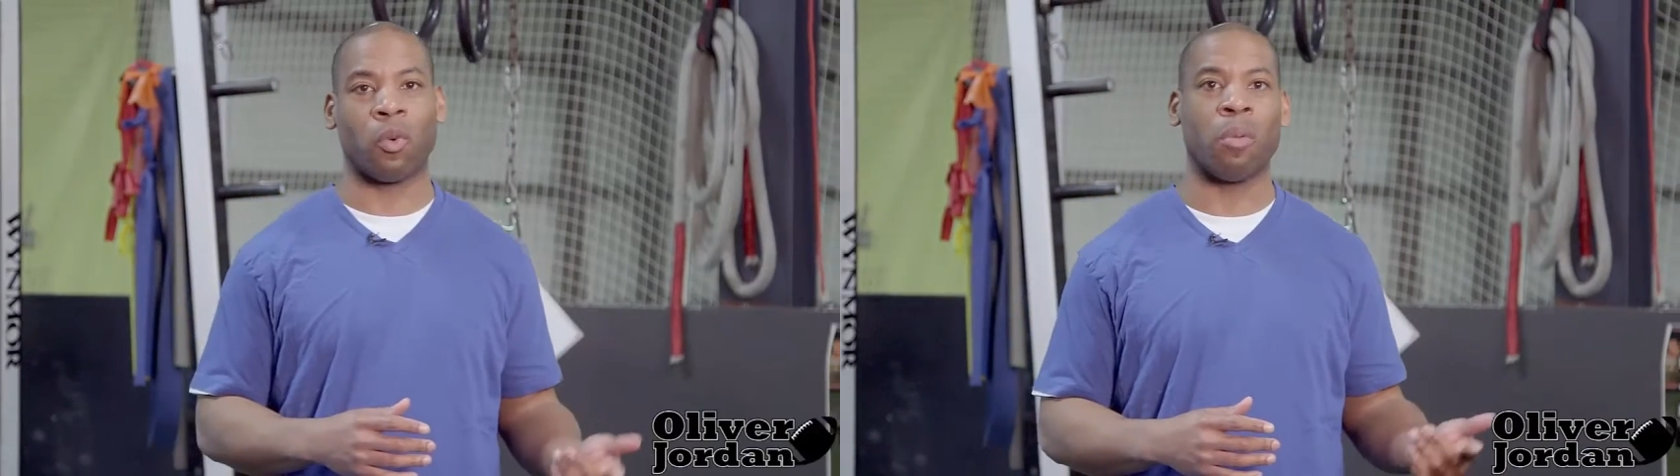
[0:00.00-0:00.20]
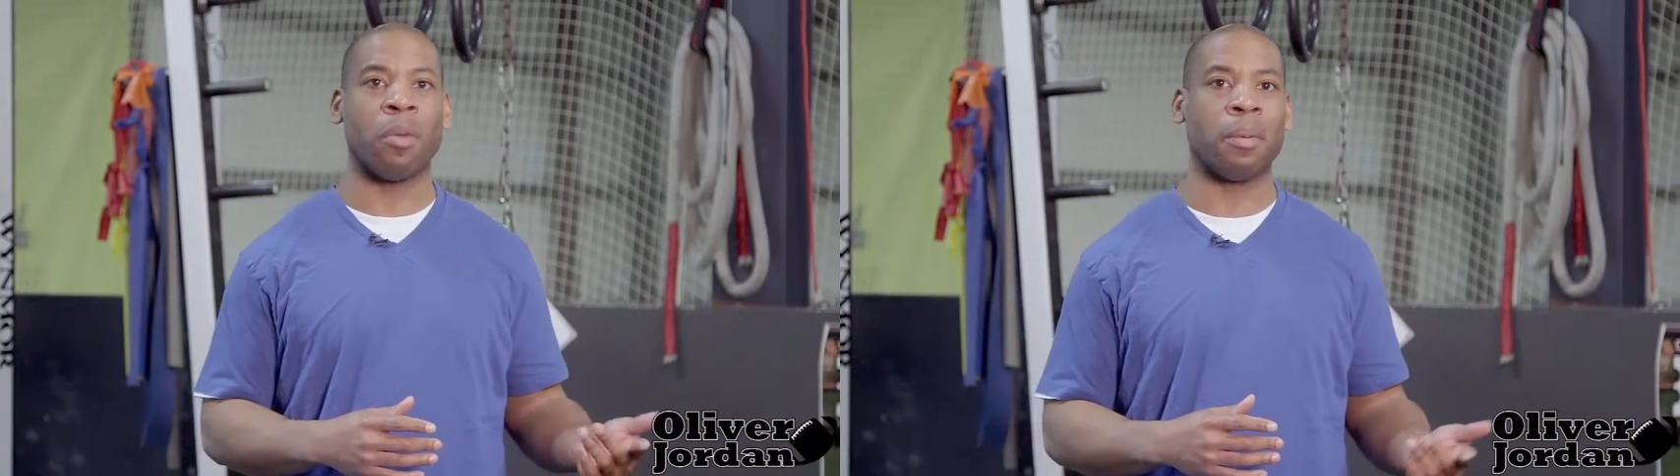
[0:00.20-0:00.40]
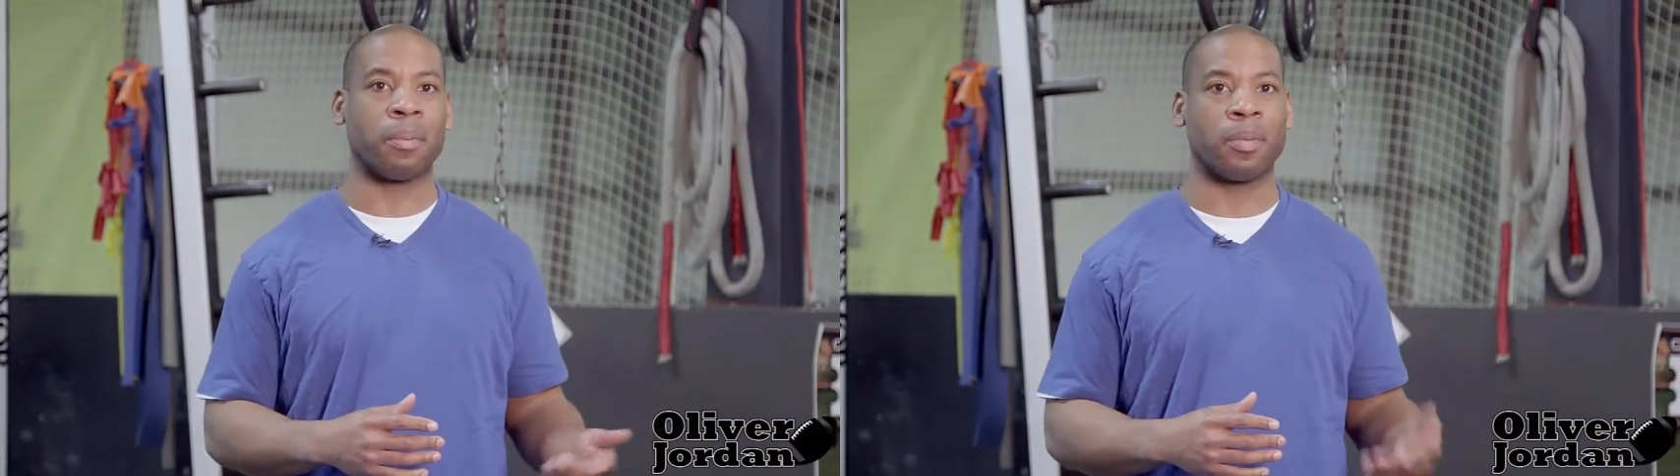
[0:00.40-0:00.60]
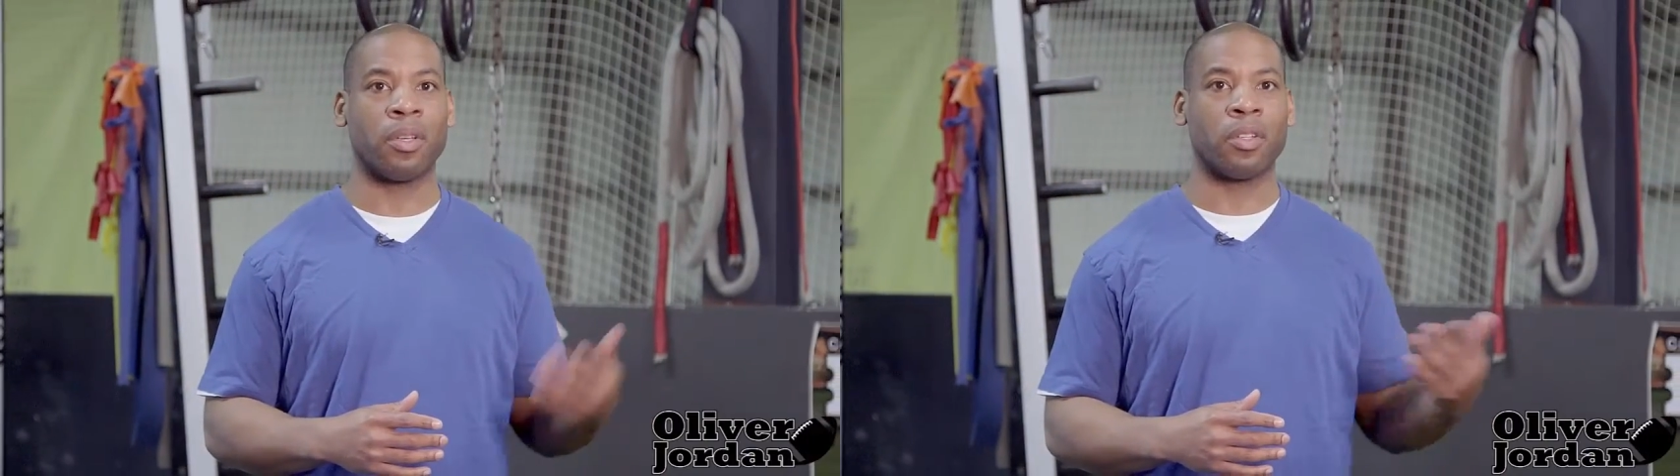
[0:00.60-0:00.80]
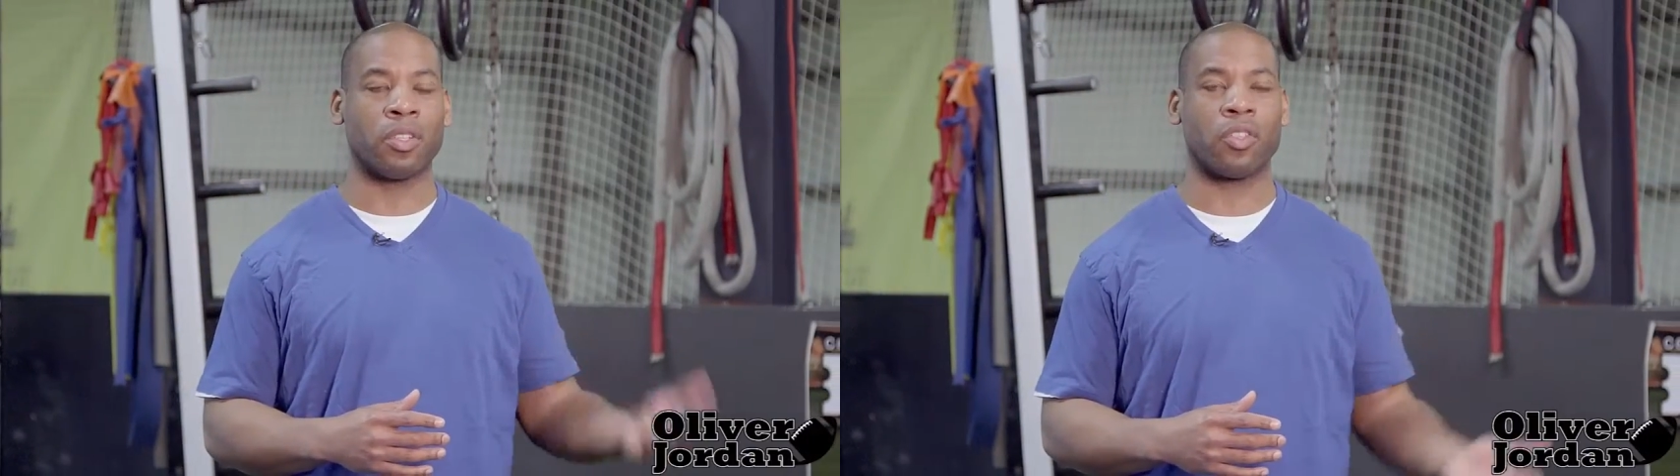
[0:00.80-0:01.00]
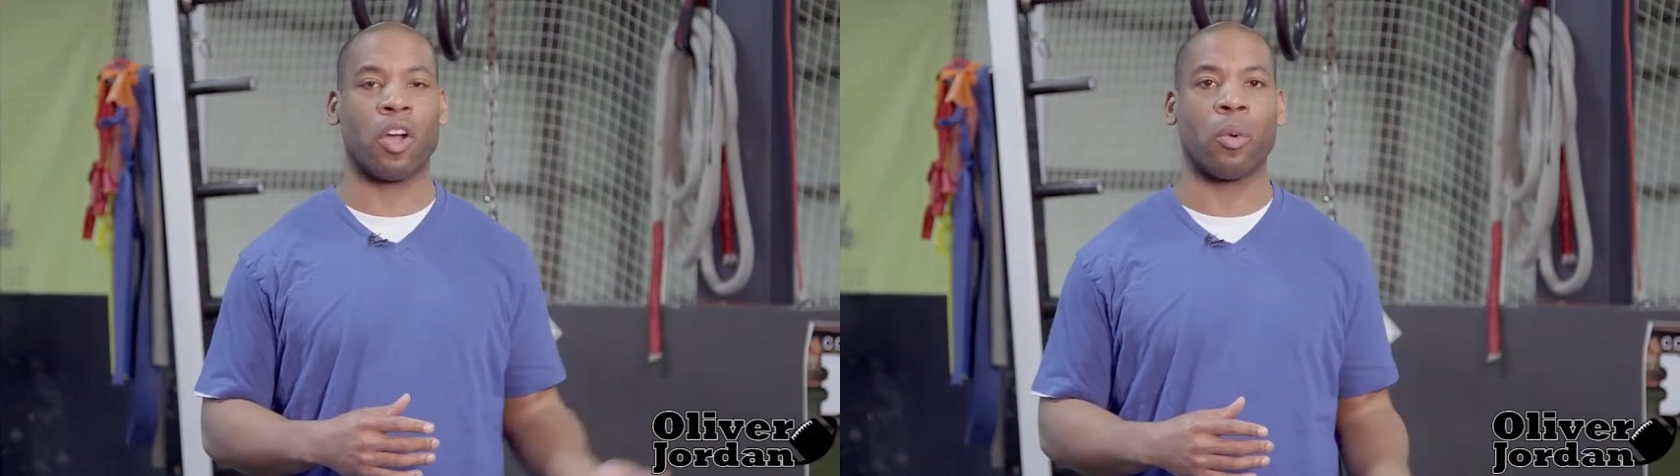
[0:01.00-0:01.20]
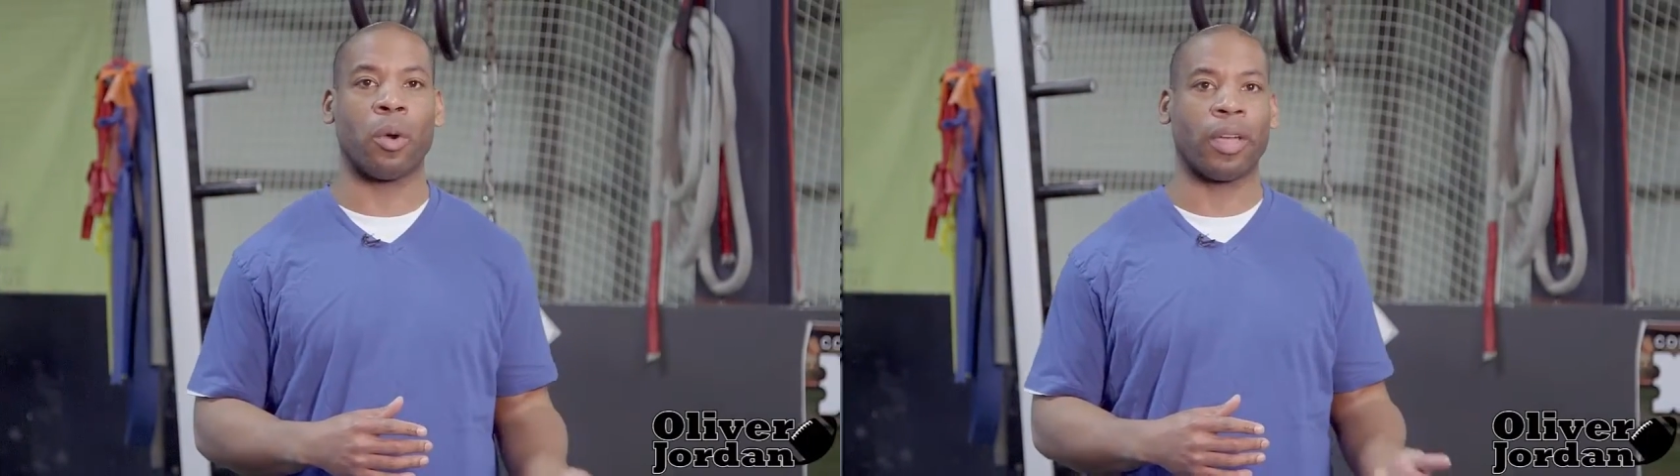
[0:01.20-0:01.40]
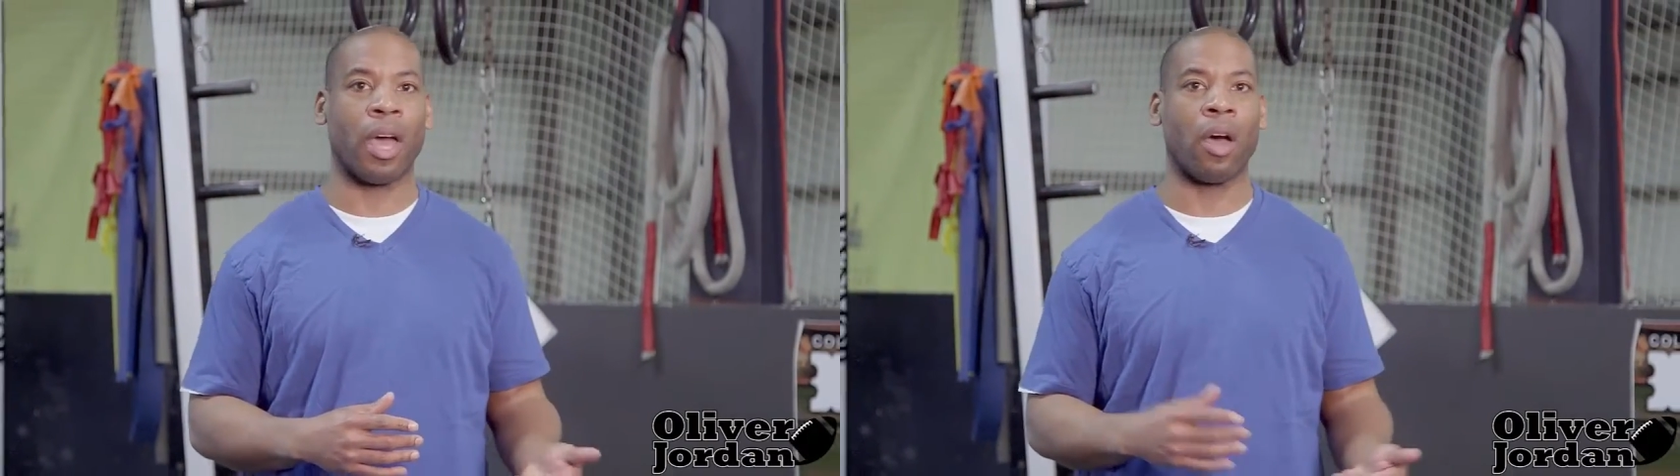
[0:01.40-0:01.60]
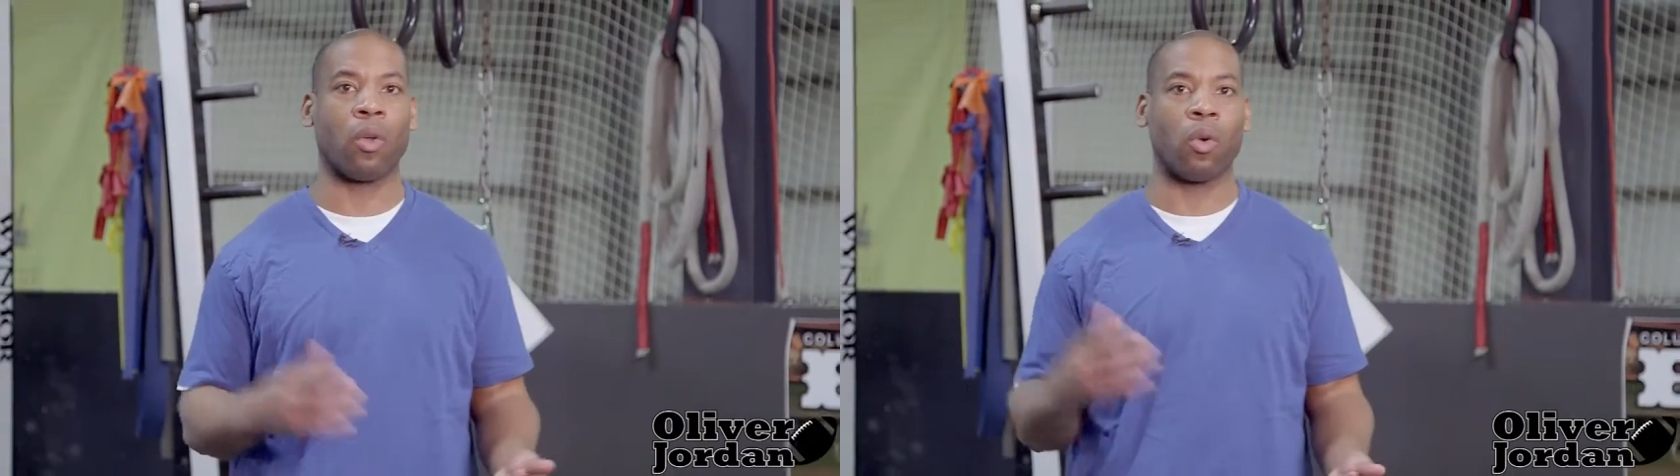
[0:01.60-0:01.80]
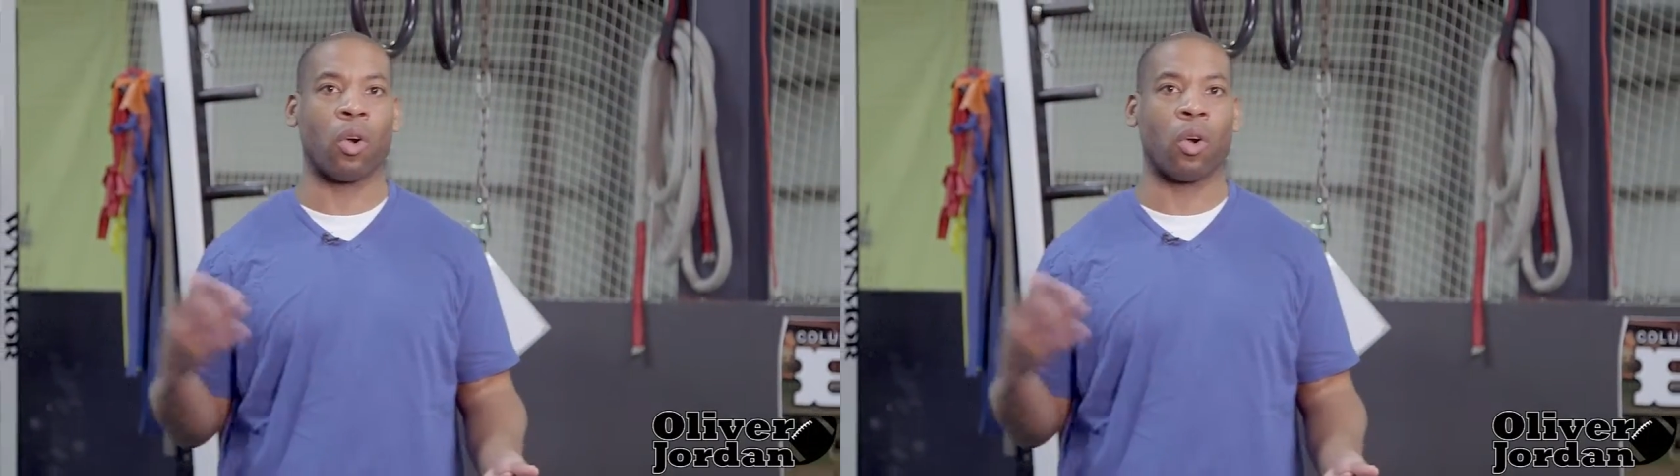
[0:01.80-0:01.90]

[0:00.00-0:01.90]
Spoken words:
warm-ups to start a workout,